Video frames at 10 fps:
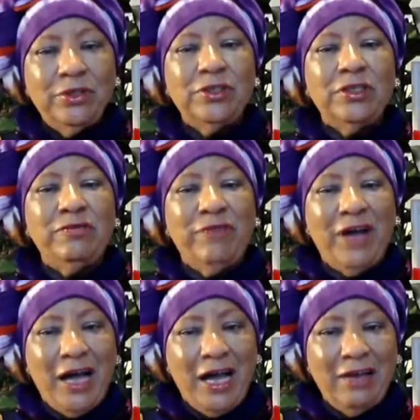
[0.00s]
to
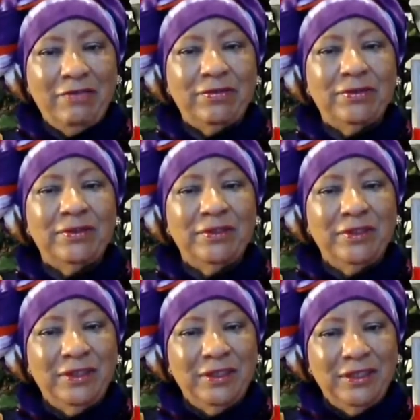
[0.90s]
survive
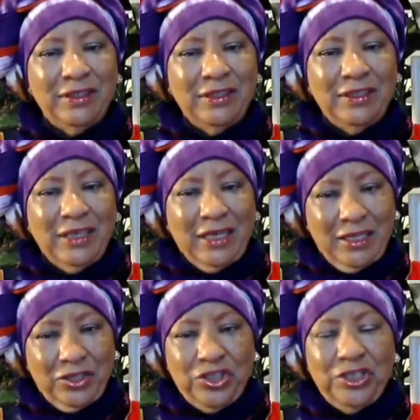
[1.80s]
and
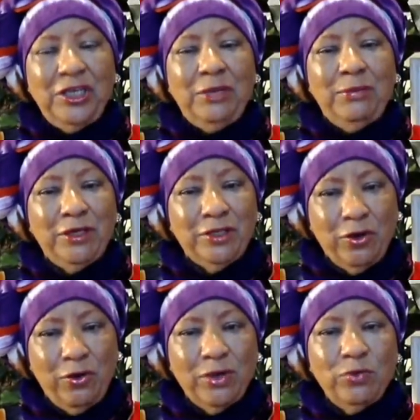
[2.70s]
that she must
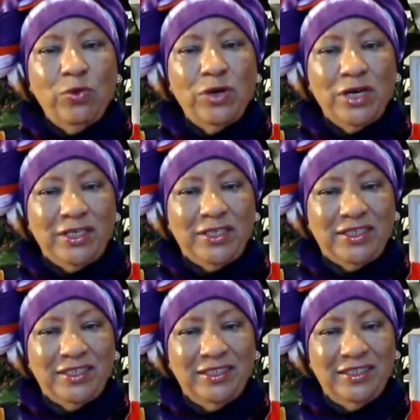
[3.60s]
go at
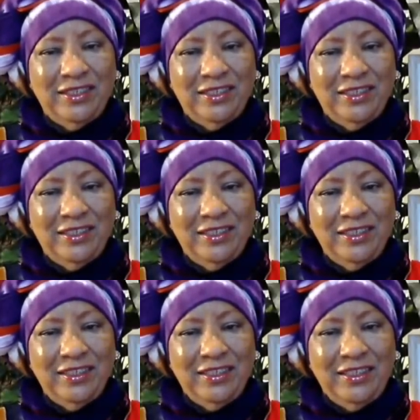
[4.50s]
once
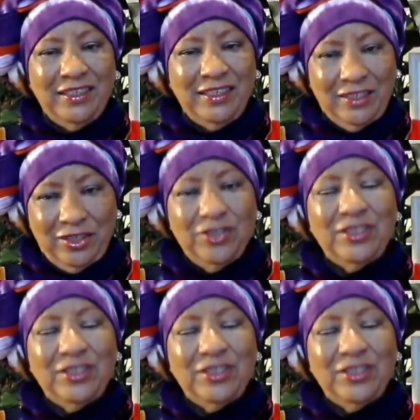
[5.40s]
to